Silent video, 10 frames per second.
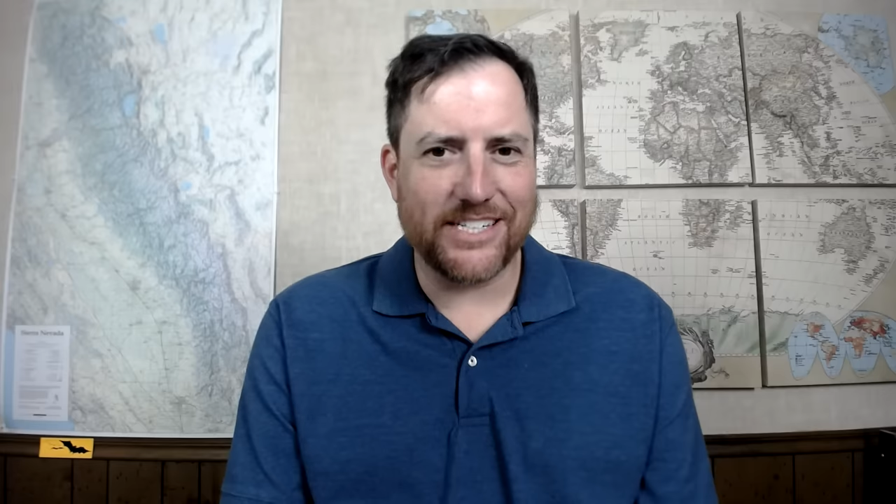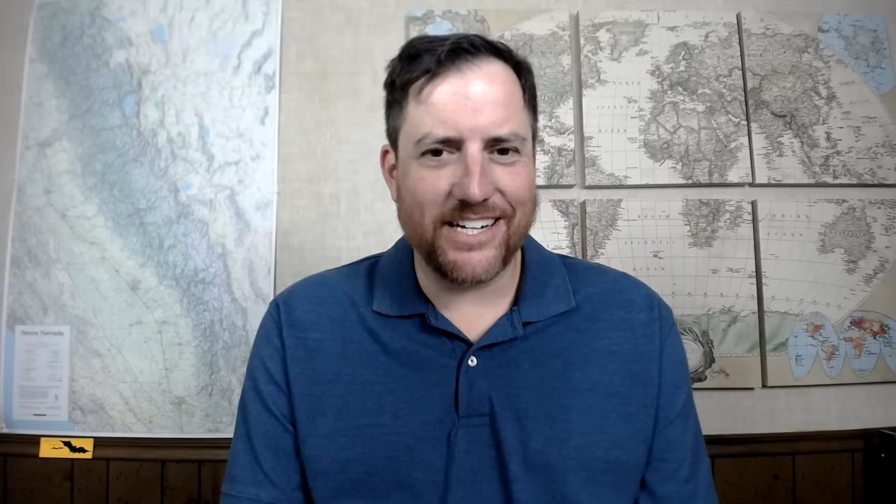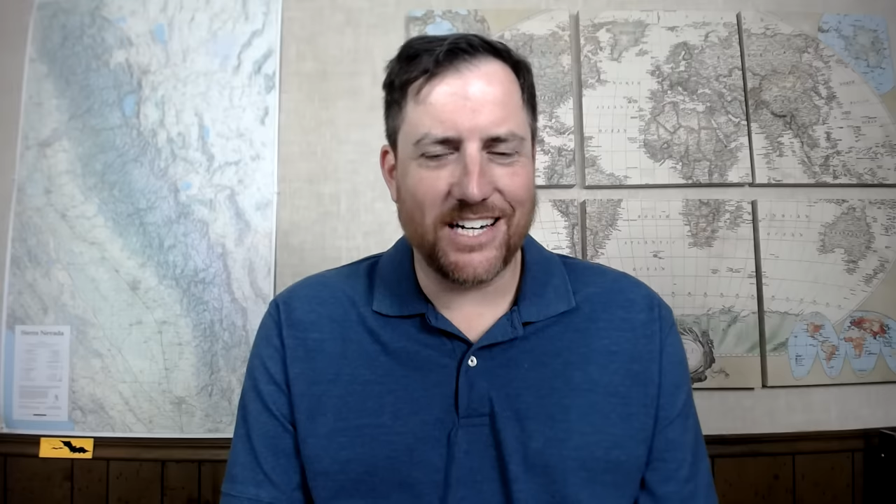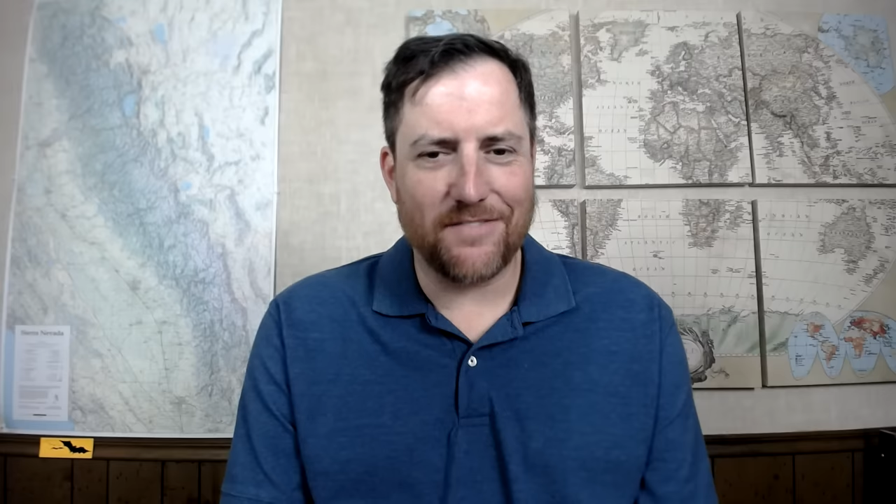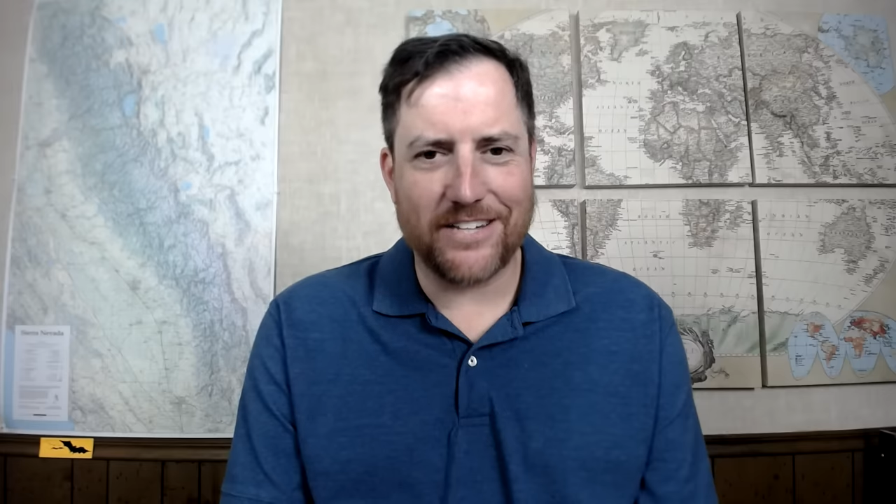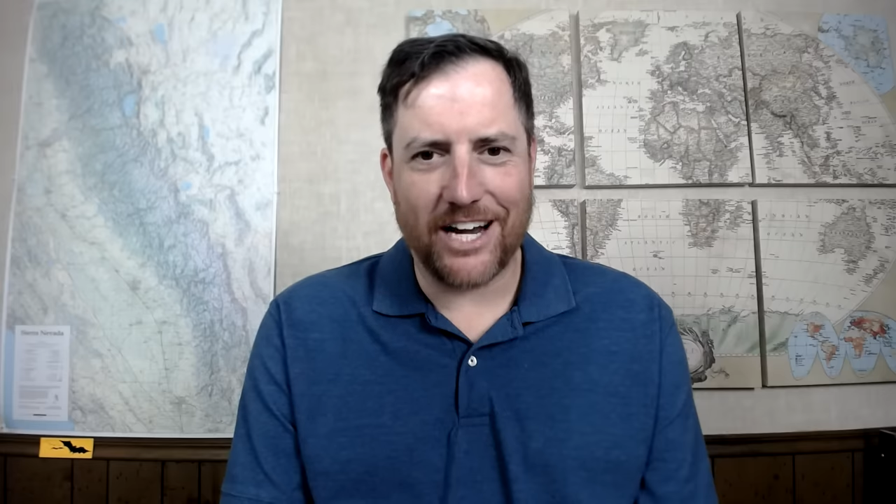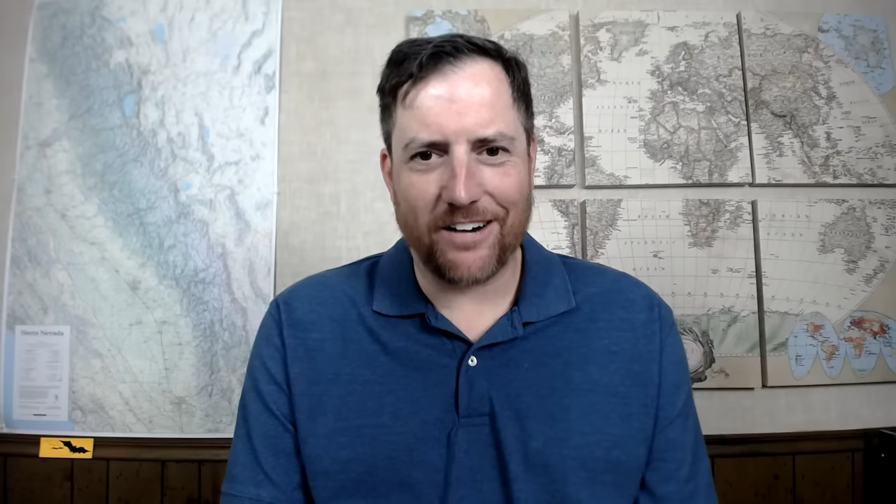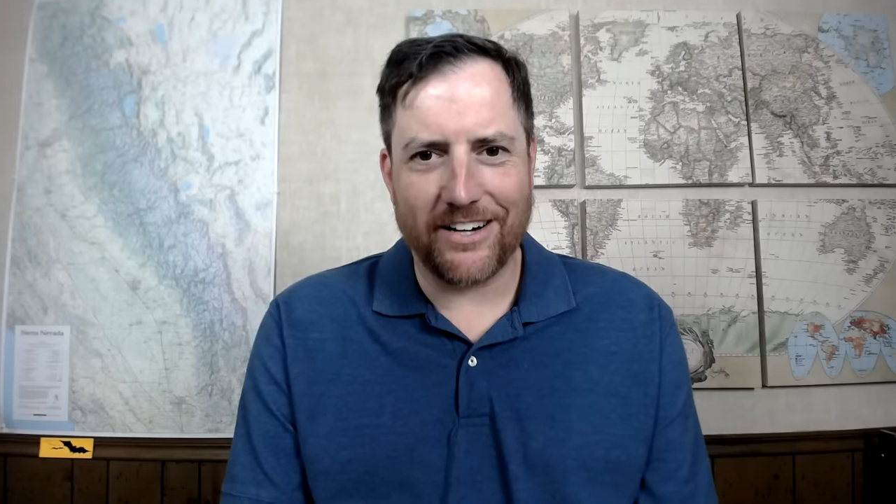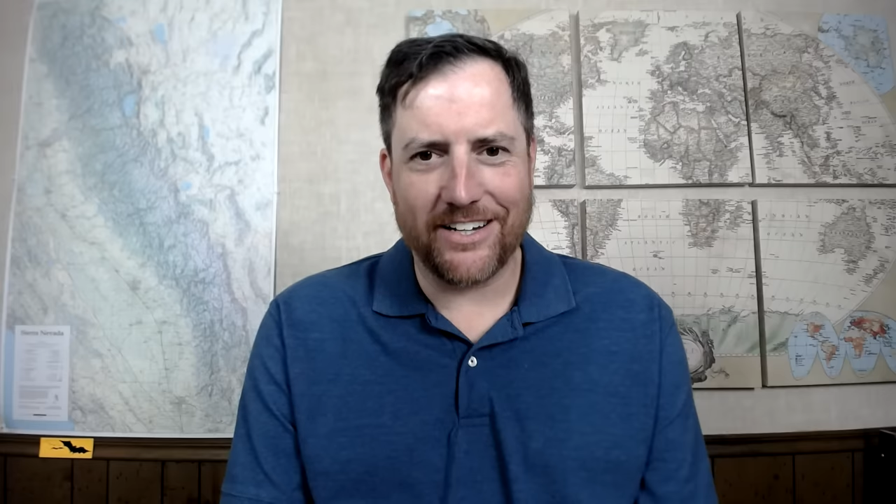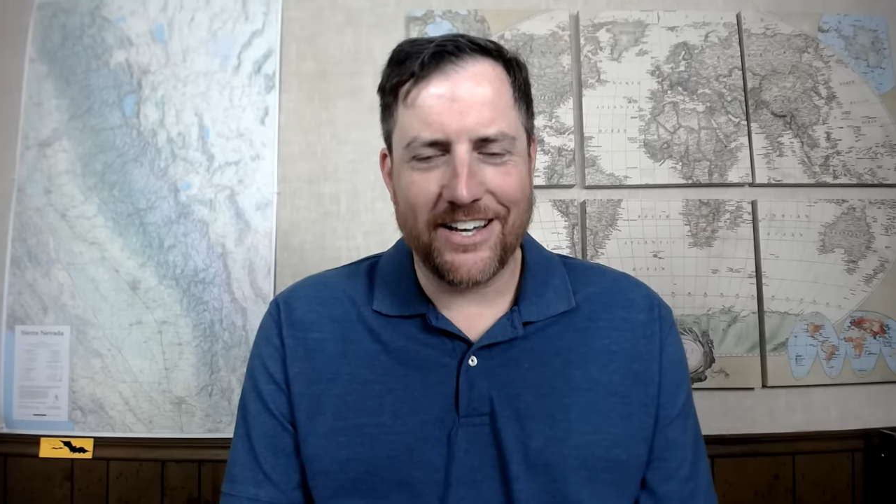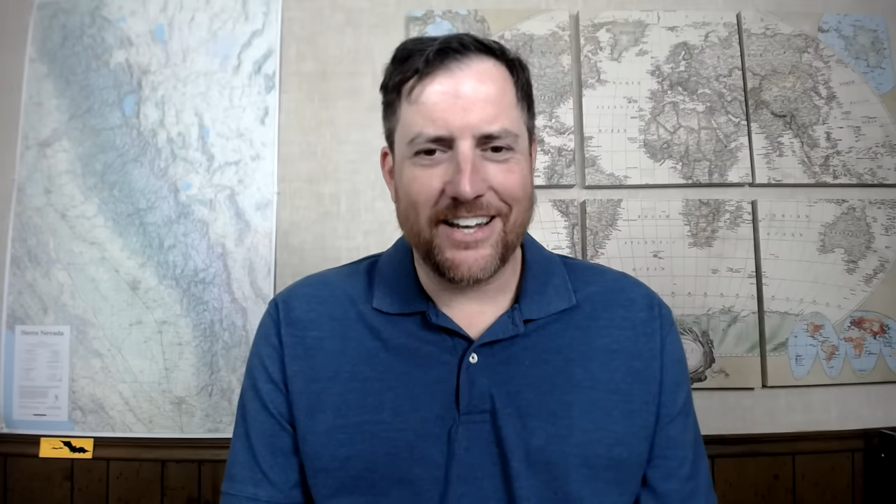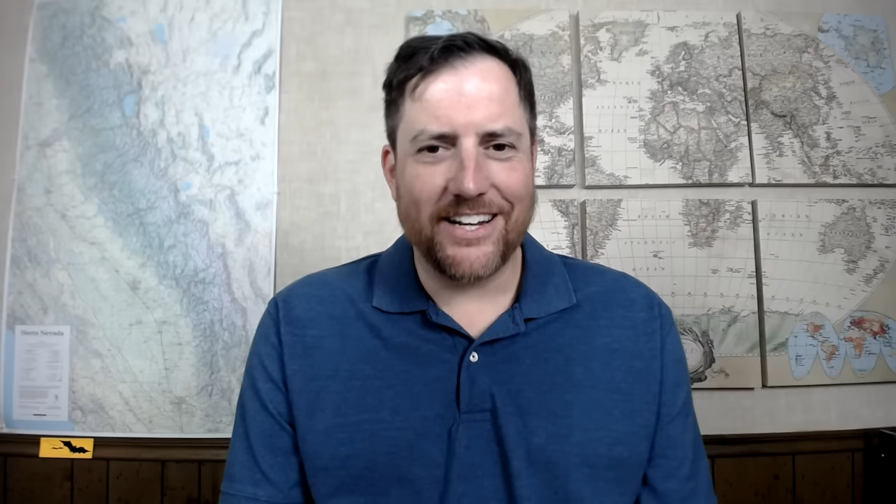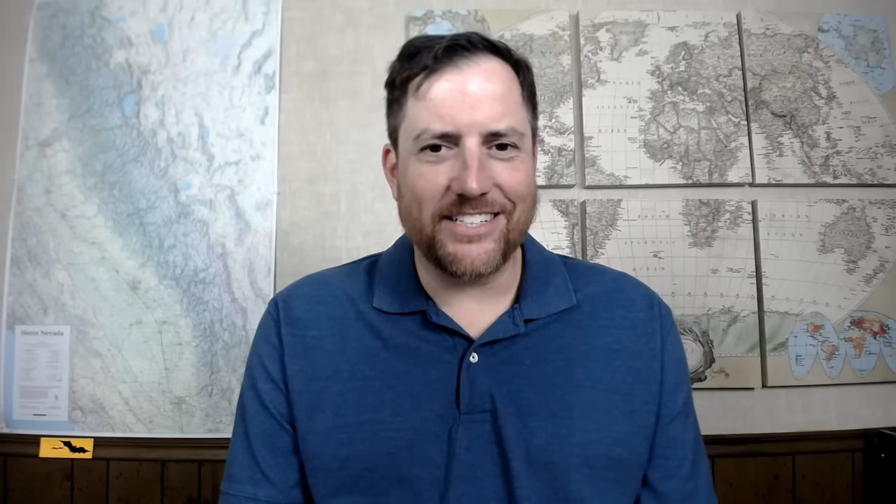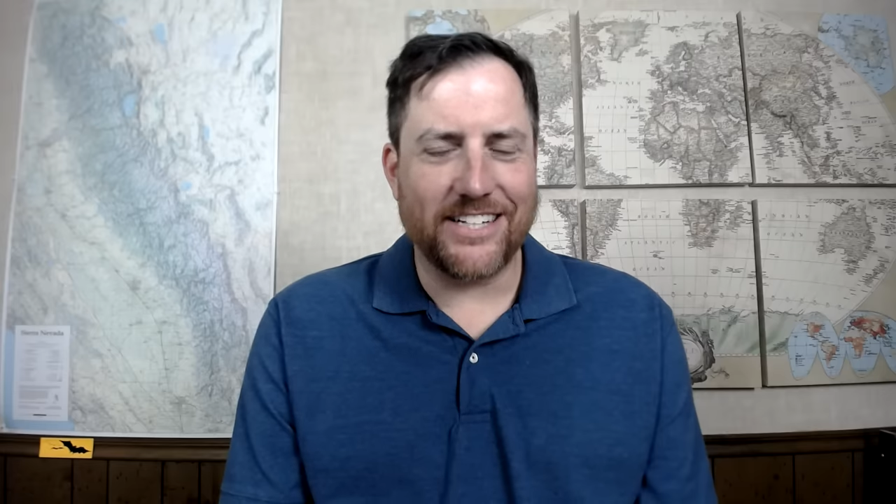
city of an area